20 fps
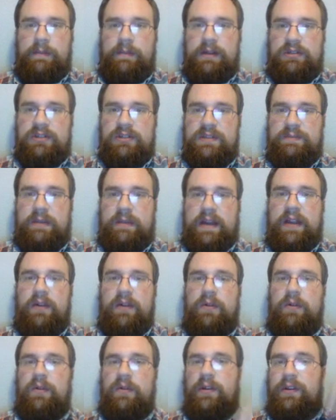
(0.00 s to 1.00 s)
Monstrous Bio
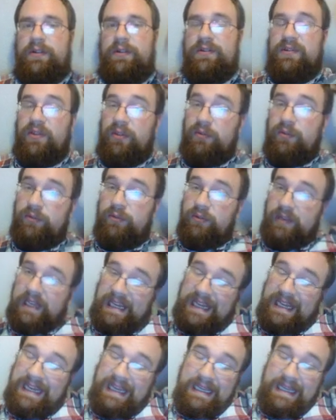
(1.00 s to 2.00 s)
Horrors.
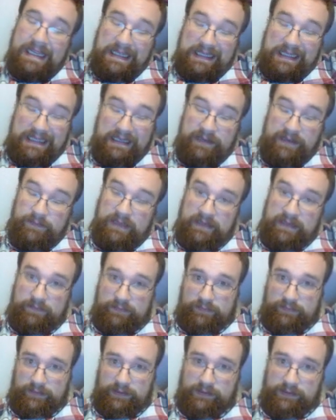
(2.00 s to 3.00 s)
3 command
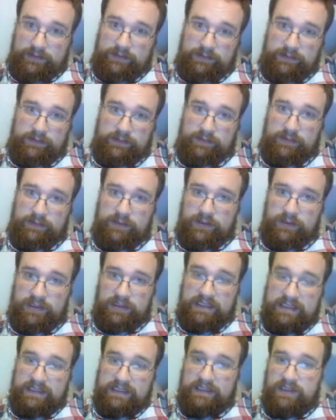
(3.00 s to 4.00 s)
points.
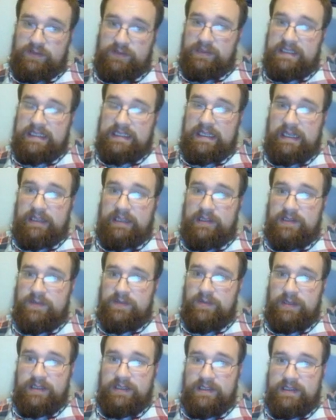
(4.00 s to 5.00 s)
This is a Twisted Helix
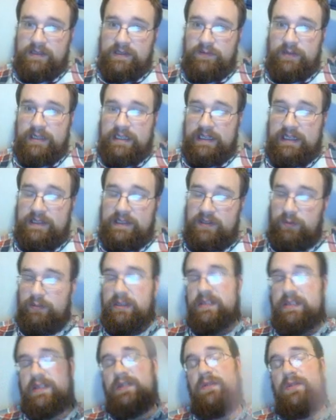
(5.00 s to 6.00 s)
one. This is one that gives you
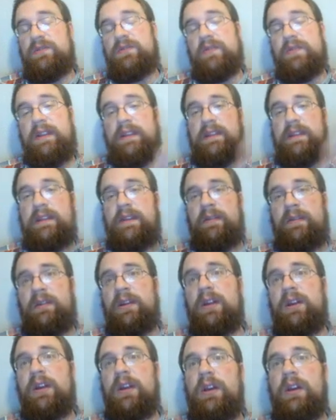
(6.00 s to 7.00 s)
+2 strength and...
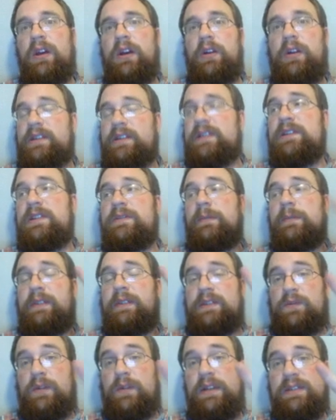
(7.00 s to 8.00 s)

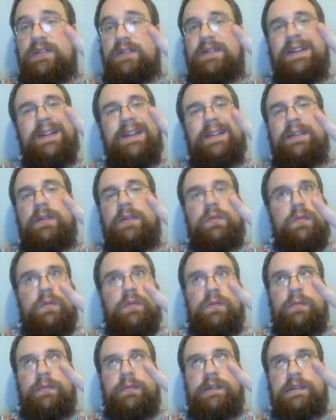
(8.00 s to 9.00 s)
+1 strength.
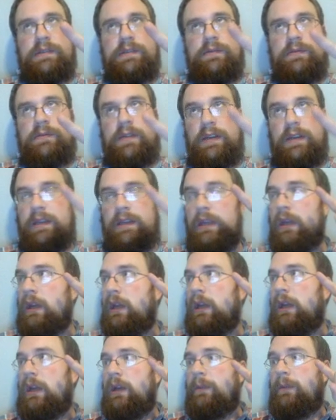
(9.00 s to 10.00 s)
Ooh, +2 strength.
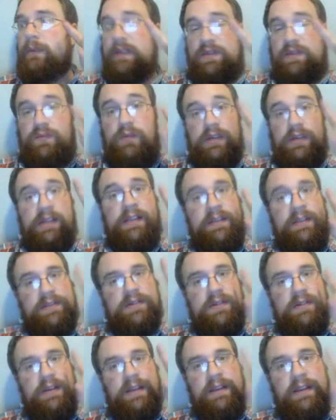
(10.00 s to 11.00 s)
+1
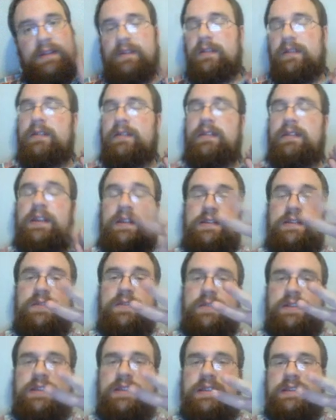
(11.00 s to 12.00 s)
strength and
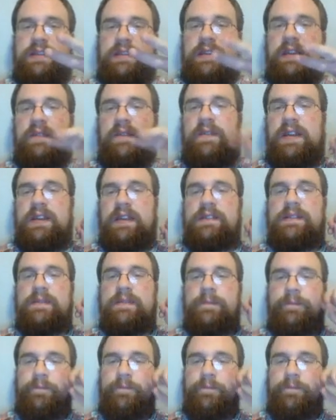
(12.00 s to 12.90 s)
2 inches on the advance.